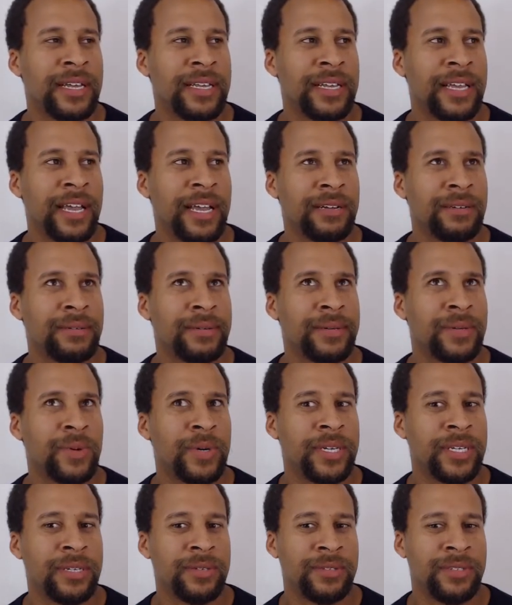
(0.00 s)
Can't remember what
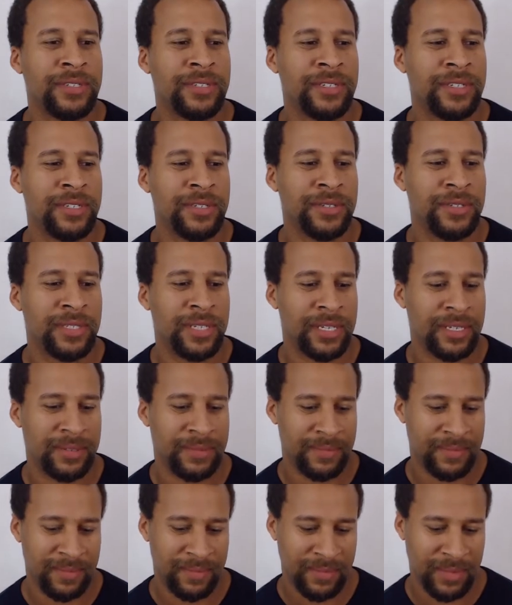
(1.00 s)
he was using.
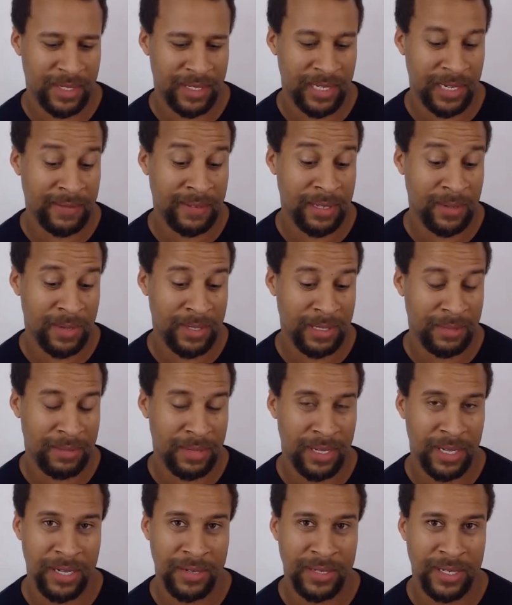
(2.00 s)
Definitely wasn't
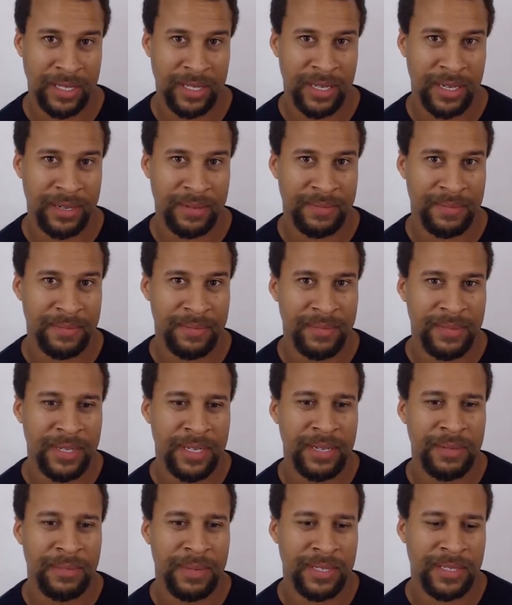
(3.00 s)
baloney though,
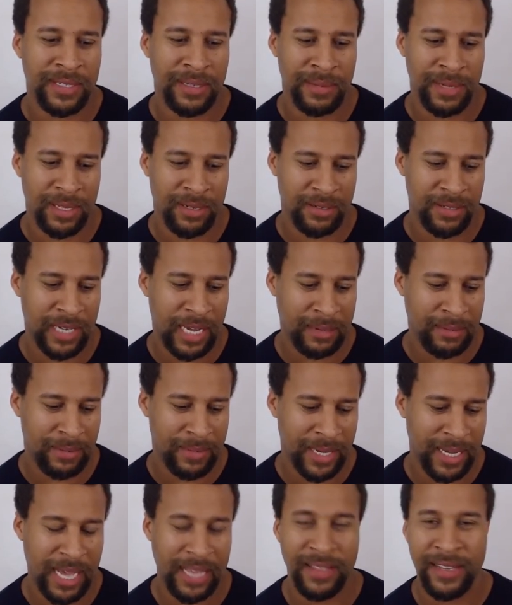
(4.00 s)
but some other type of
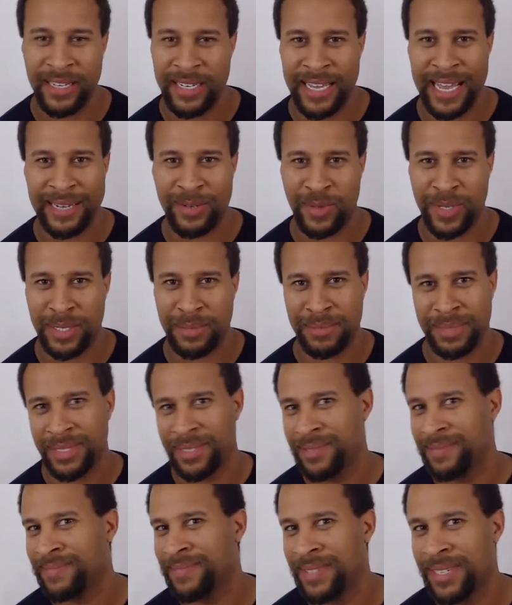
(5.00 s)
bait. I think he had worms.
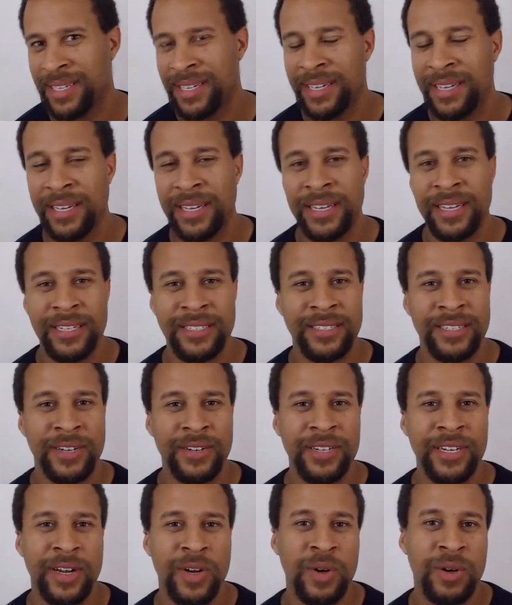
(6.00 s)
So you
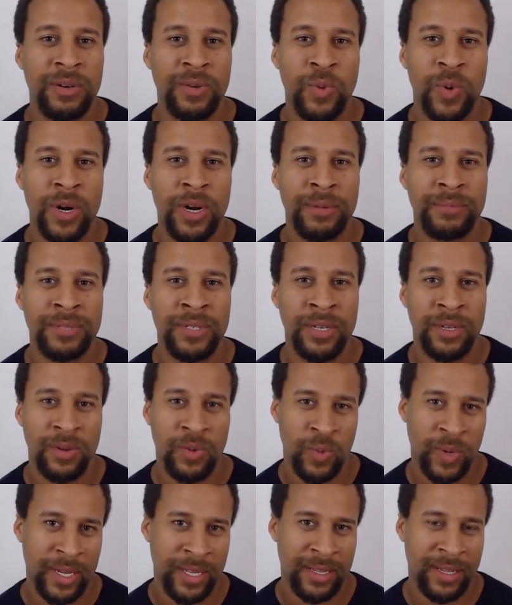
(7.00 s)
know, worms
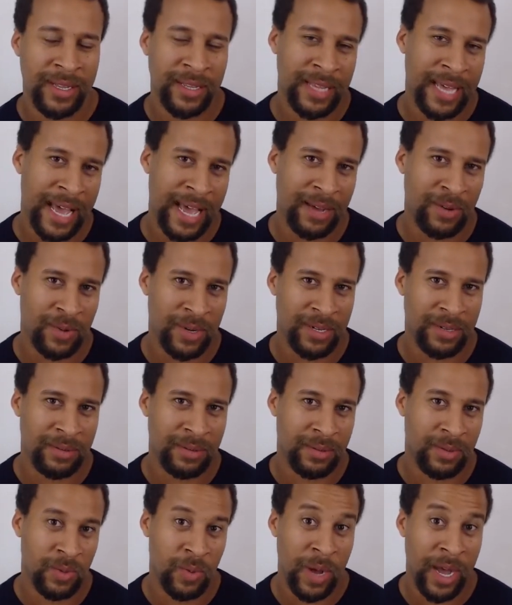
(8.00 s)
win that one.
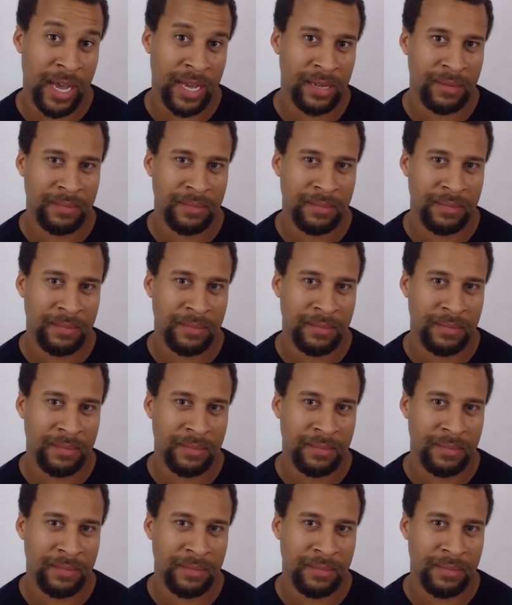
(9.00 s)
Why?